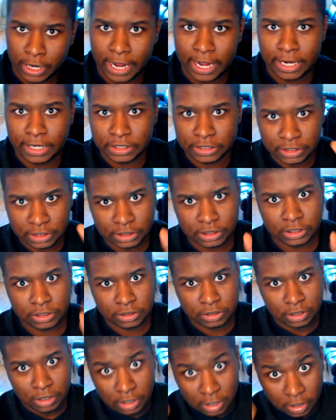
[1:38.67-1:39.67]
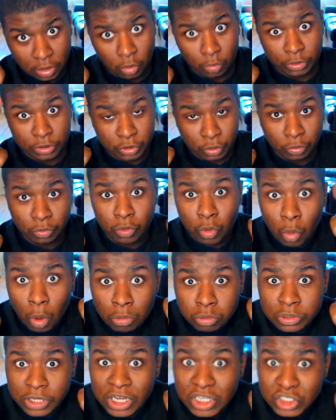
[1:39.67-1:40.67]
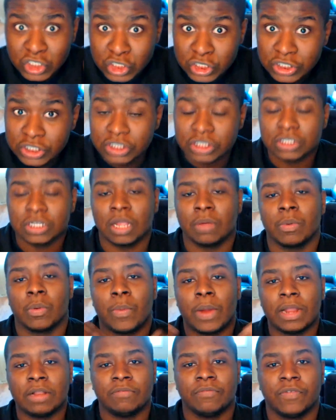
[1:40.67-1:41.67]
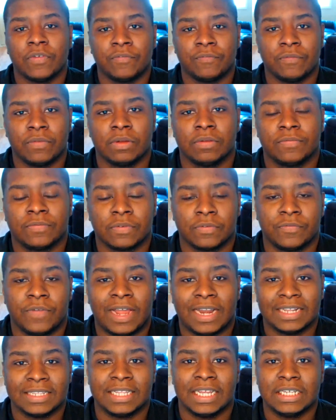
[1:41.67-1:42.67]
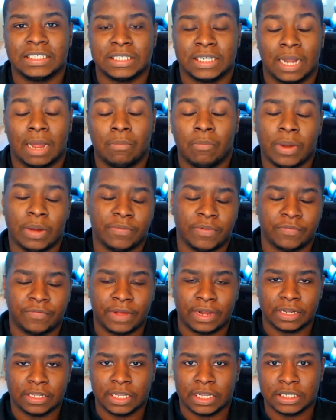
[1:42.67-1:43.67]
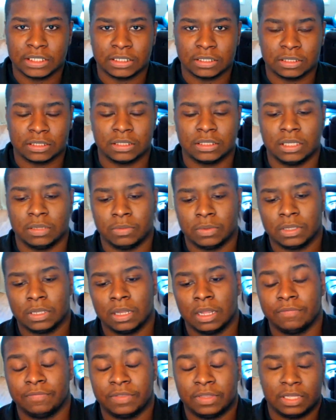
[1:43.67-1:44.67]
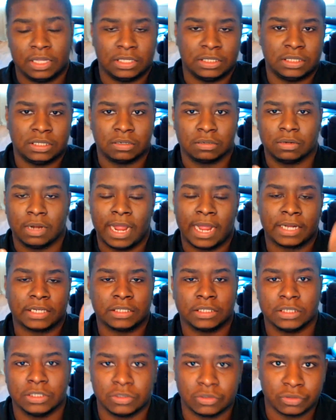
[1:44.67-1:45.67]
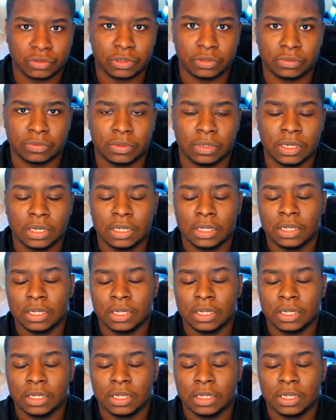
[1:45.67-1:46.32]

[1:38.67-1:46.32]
Okay, let's just we're doing the quotations. Okay, we're waiting for uh, for validation. I'm waiting for validation to see what the, if these are actually true.